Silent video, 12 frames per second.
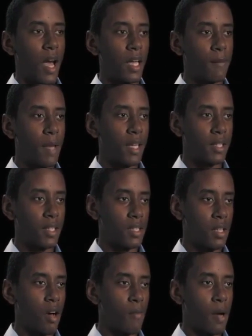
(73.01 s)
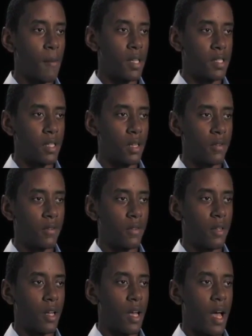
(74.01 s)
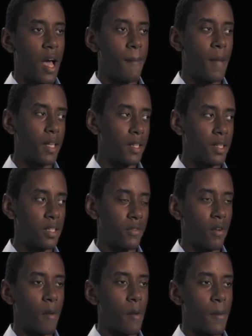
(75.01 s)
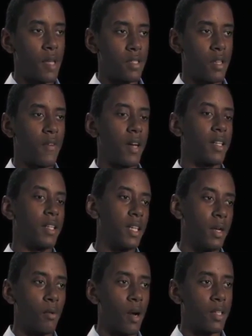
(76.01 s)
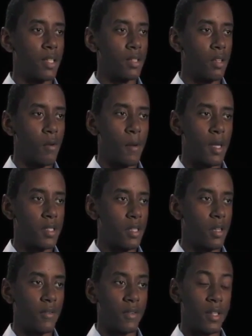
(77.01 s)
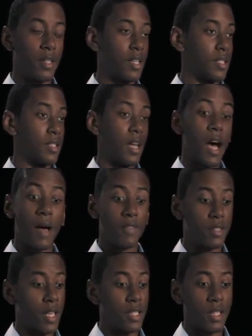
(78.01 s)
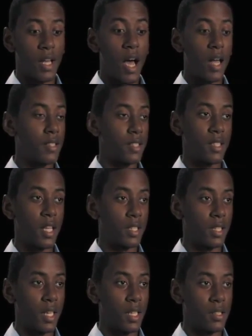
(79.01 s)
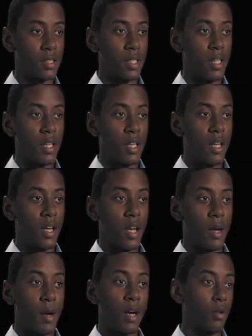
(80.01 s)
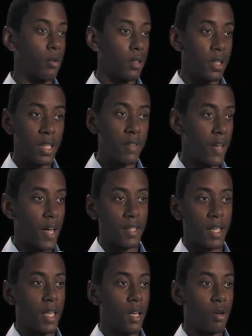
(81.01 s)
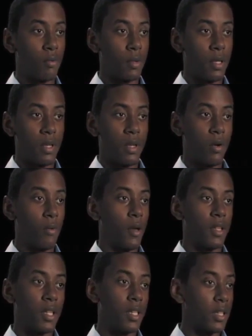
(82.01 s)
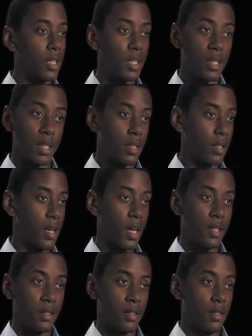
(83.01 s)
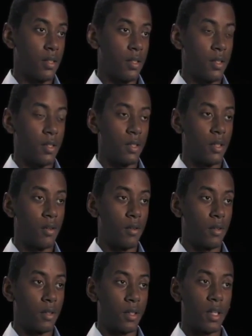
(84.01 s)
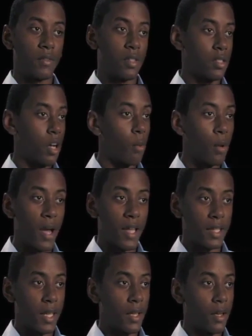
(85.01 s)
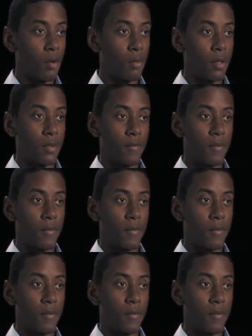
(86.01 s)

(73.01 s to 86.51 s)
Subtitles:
I can make this all by myself. I made it this far by myself. I can get where I need to go by myself. And that's obvious. That's honestly not the case. Uncle Cleve had that help, whether he think he did or not. You know, Clifton Tauber had that help.